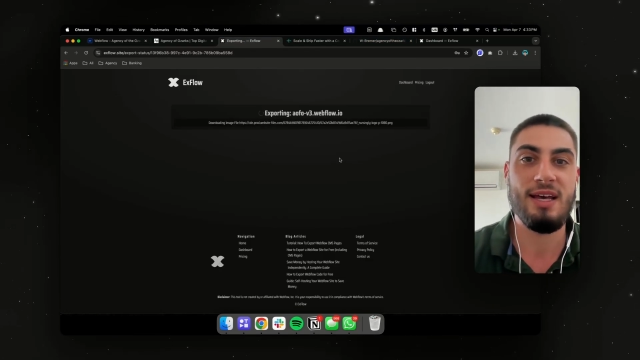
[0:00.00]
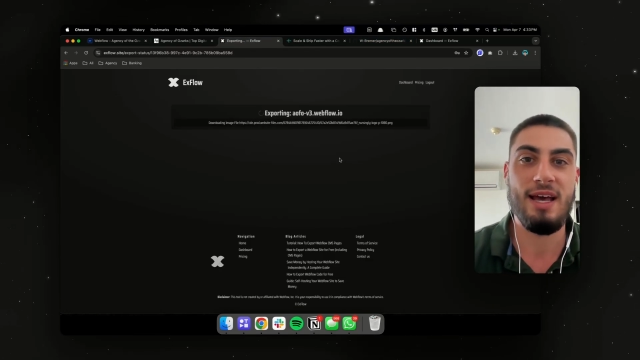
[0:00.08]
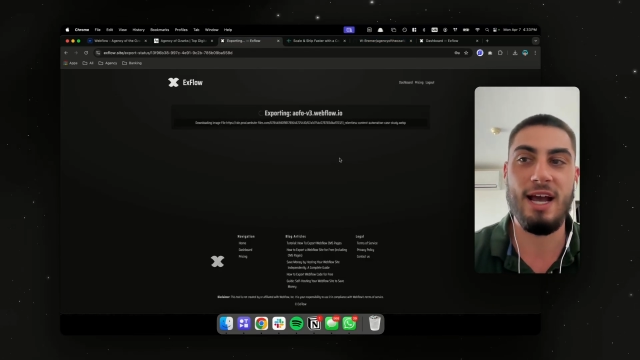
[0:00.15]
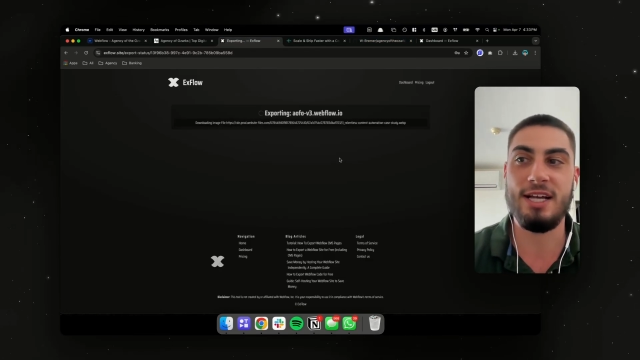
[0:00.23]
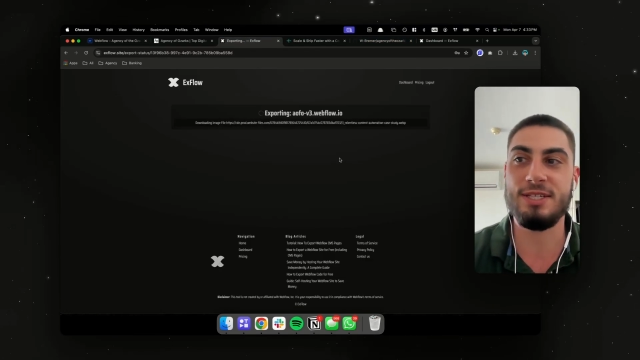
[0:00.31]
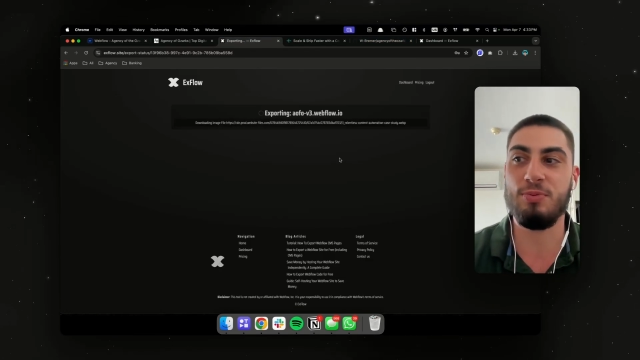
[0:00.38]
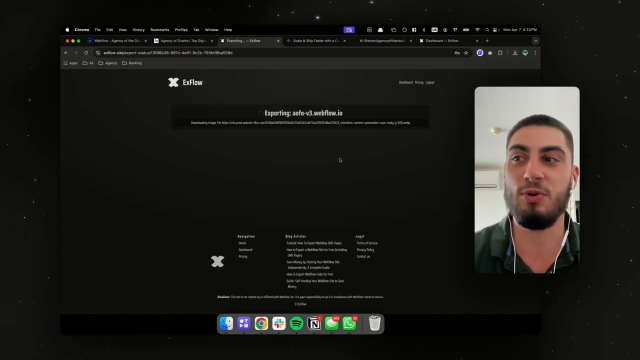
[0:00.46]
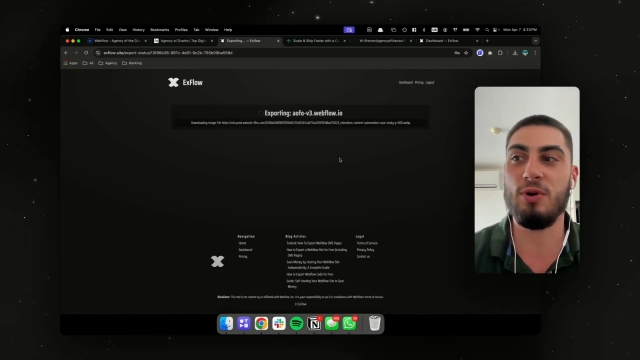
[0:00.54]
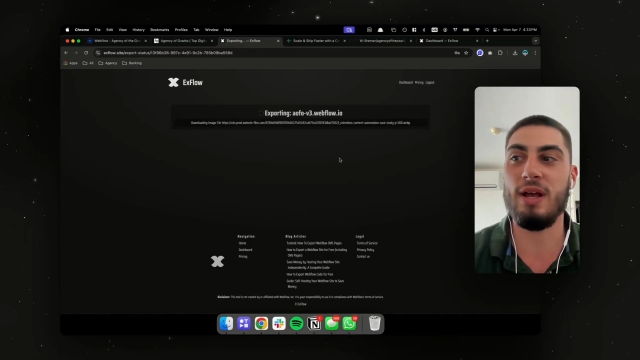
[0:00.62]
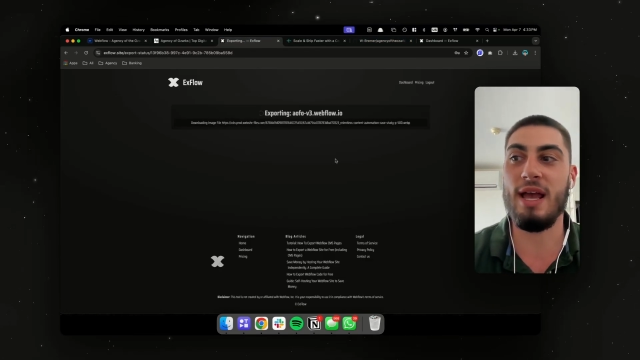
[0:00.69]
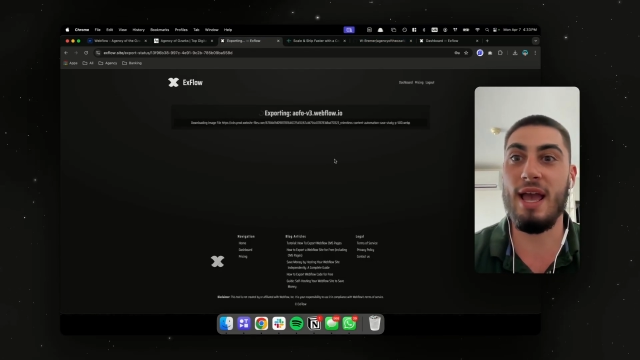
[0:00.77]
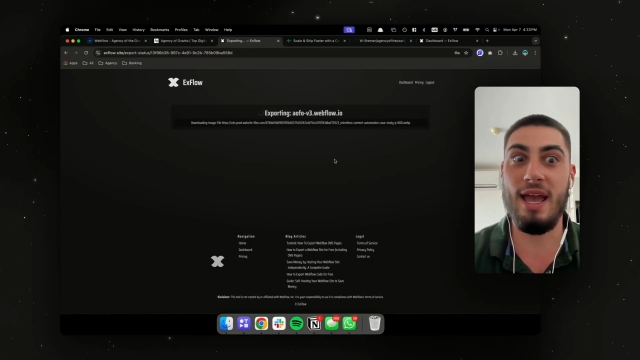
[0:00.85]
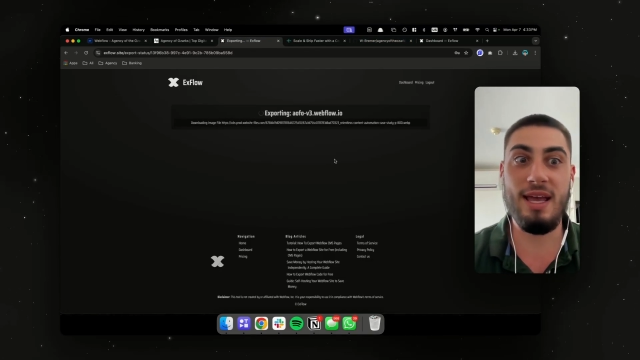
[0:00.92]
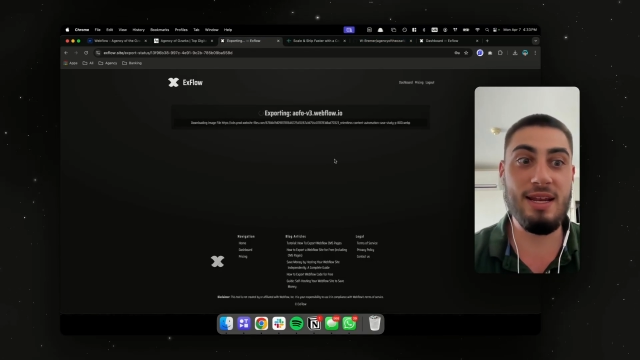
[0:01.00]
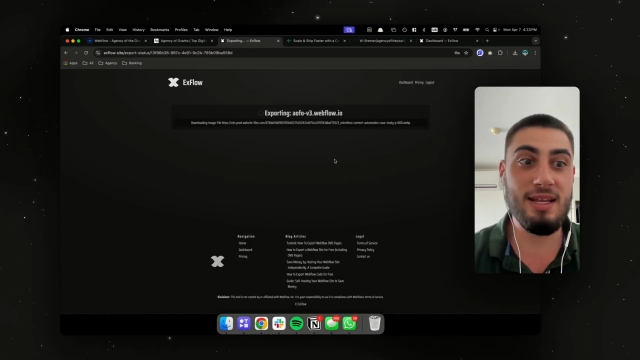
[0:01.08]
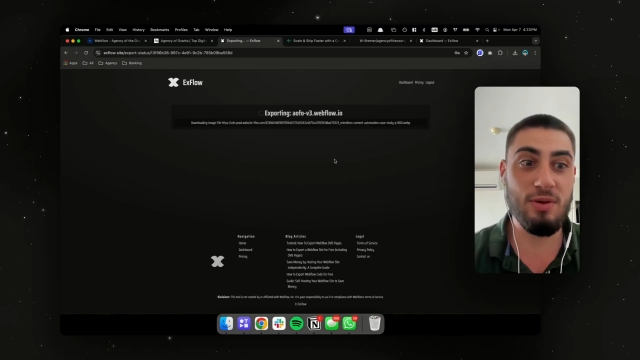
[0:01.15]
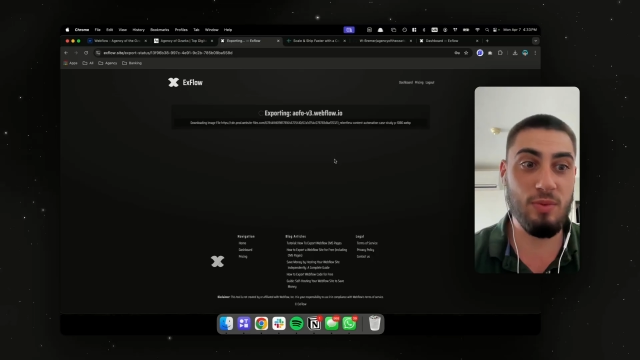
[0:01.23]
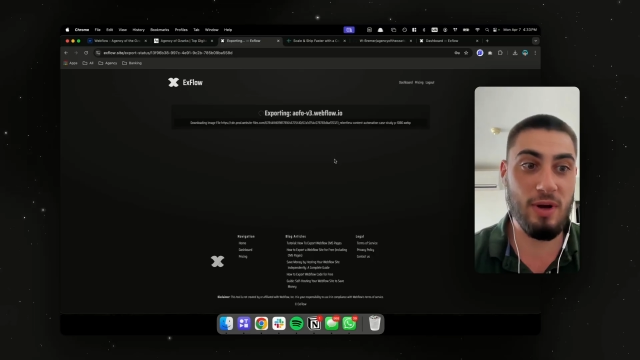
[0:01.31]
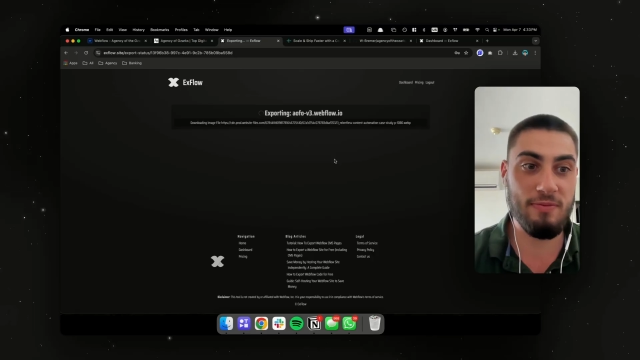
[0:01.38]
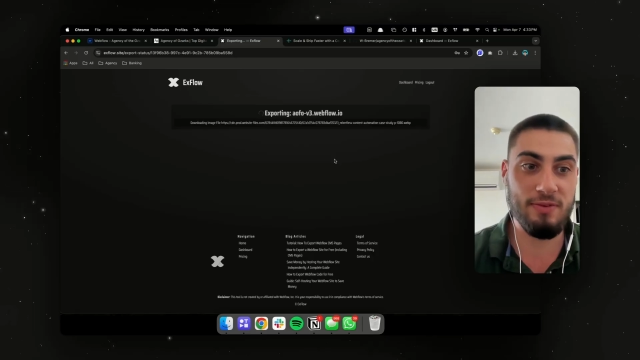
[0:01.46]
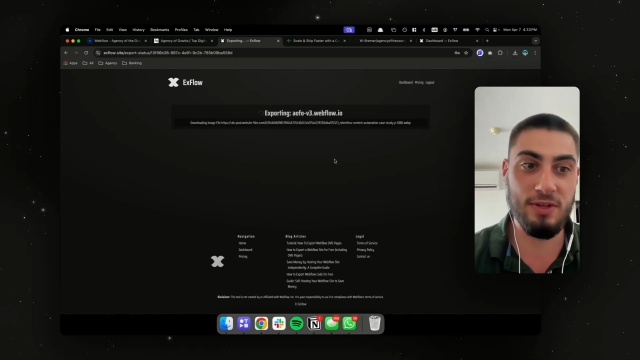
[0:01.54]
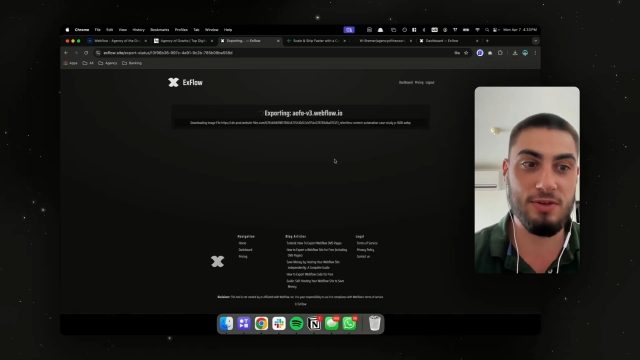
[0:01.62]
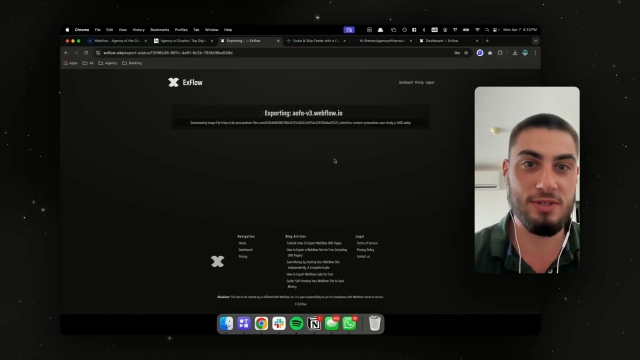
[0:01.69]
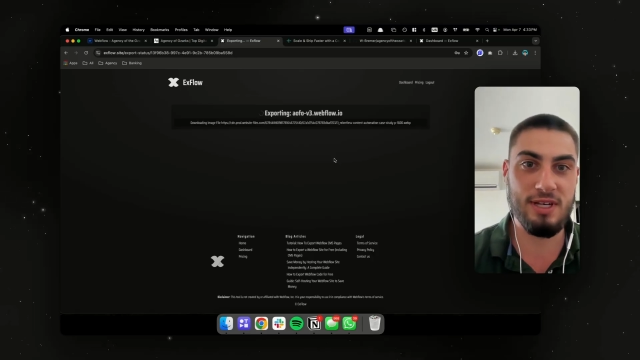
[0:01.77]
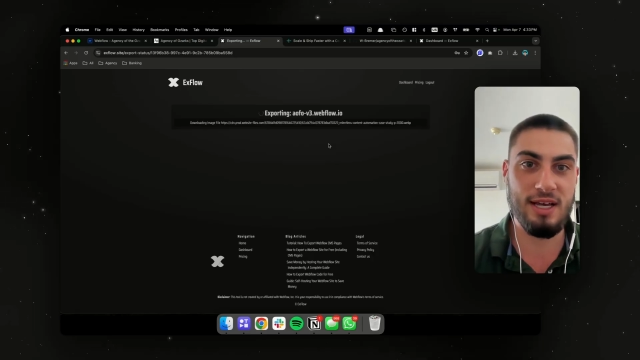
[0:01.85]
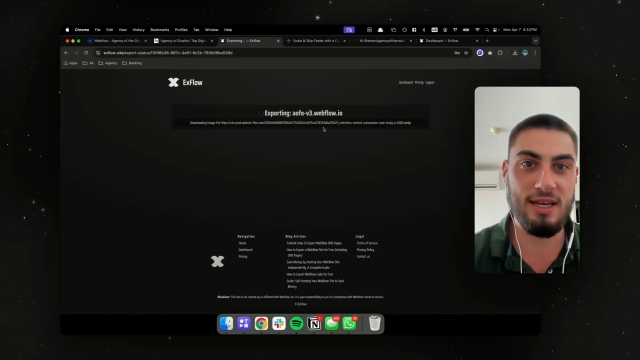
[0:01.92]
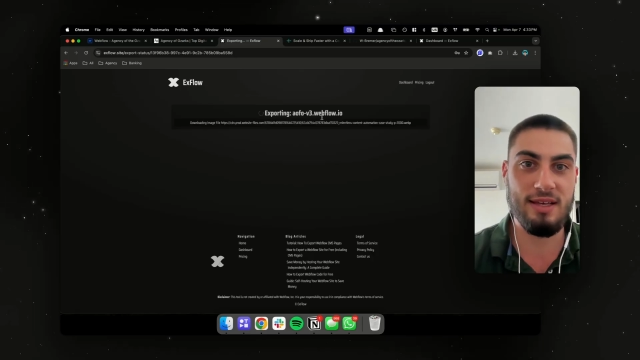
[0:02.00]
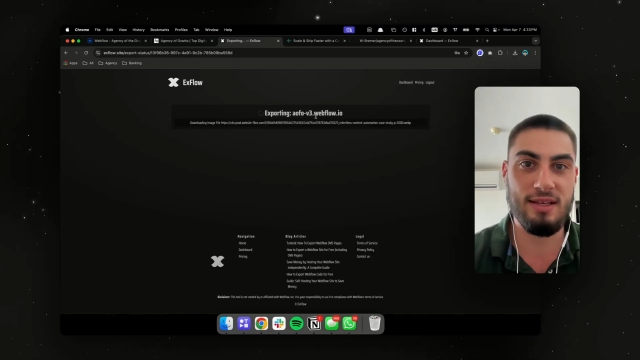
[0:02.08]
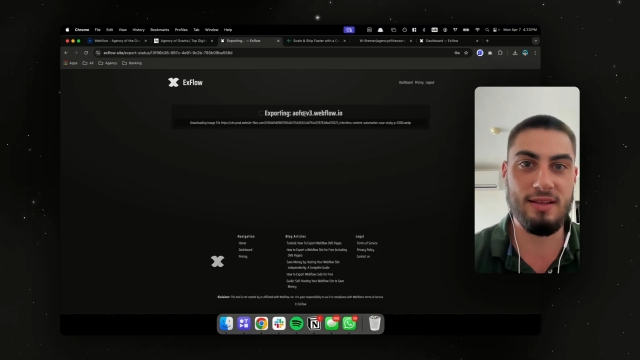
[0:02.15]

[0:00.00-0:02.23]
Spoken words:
export any Webflow site.